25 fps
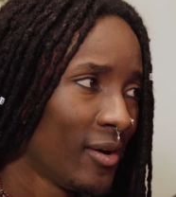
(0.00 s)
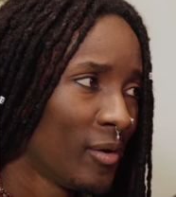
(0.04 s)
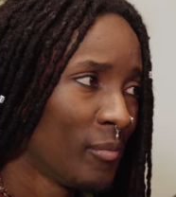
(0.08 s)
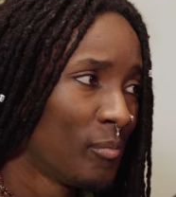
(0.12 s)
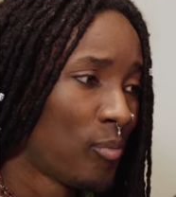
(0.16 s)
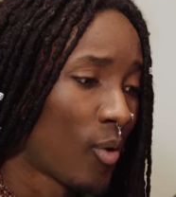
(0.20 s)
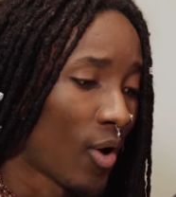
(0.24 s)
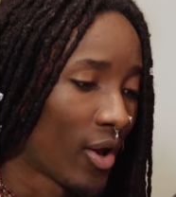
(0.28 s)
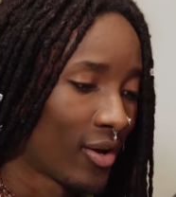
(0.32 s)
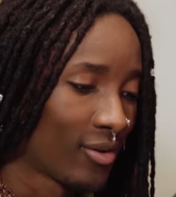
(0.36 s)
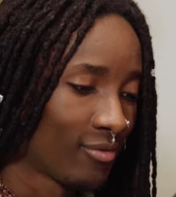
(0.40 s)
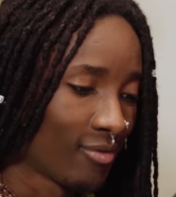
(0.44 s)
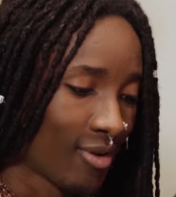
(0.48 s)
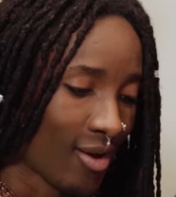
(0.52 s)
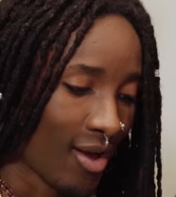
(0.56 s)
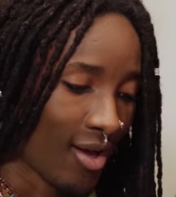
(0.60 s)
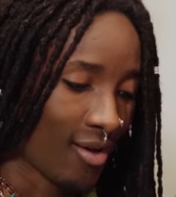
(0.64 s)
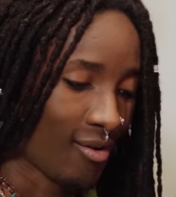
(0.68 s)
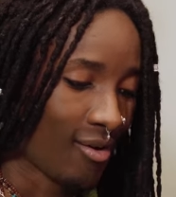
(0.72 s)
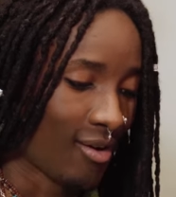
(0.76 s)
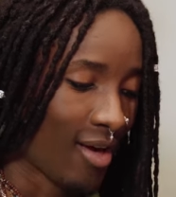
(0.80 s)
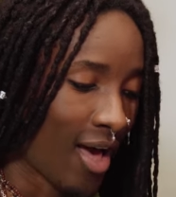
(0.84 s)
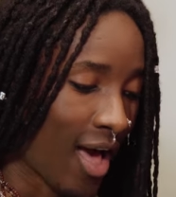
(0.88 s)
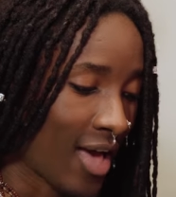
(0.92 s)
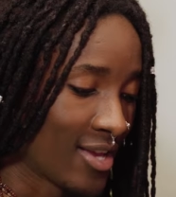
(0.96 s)
But
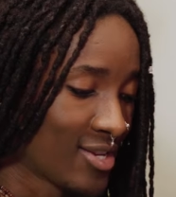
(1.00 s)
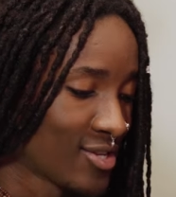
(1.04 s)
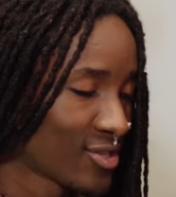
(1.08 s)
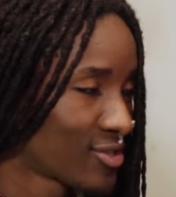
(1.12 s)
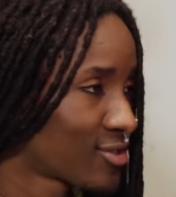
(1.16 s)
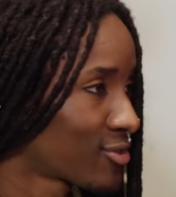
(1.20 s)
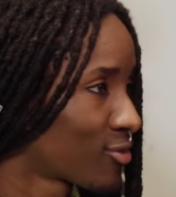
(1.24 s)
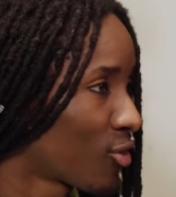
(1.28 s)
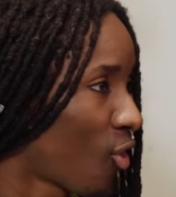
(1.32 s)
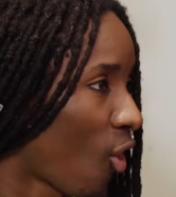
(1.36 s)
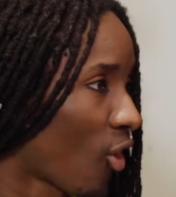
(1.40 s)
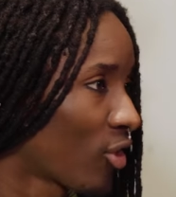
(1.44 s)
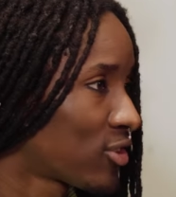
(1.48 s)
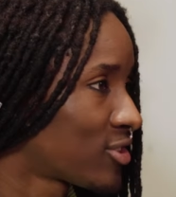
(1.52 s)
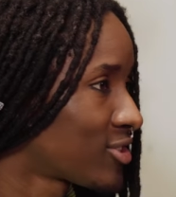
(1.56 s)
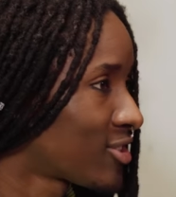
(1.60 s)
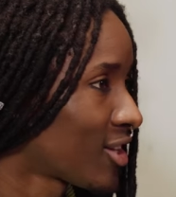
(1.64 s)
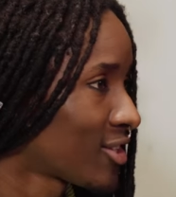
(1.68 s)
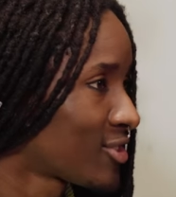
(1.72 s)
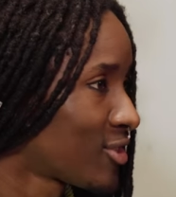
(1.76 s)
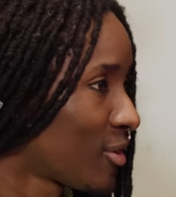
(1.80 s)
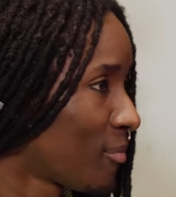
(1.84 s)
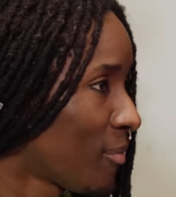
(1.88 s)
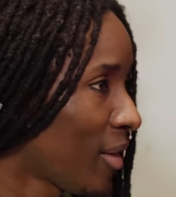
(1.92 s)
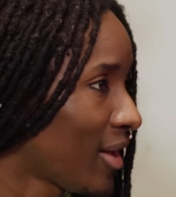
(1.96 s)
I just got
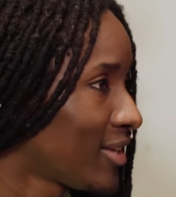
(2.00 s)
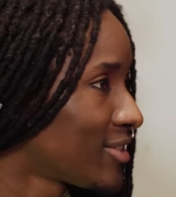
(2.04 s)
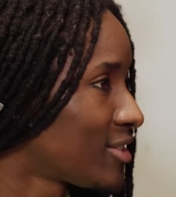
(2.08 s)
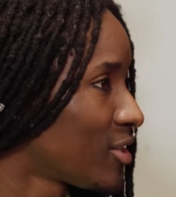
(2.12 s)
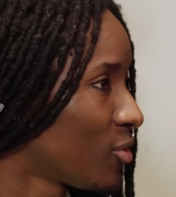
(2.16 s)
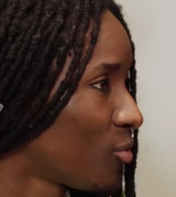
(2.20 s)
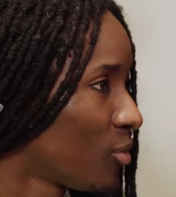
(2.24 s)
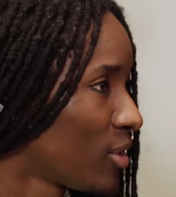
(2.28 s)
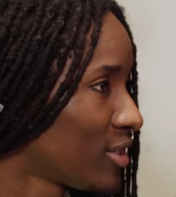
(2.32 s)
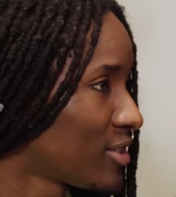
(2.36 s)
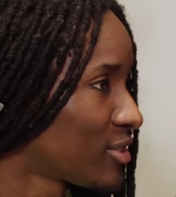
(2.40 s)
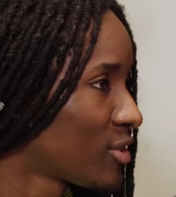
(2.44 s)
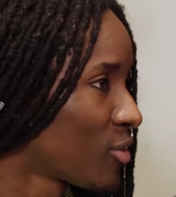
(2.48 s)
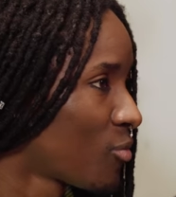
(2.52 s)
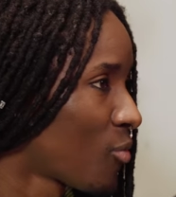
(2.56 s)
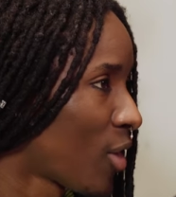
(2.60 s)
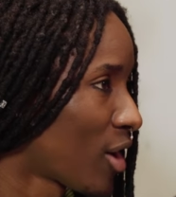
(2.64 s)
such amazing wisdom.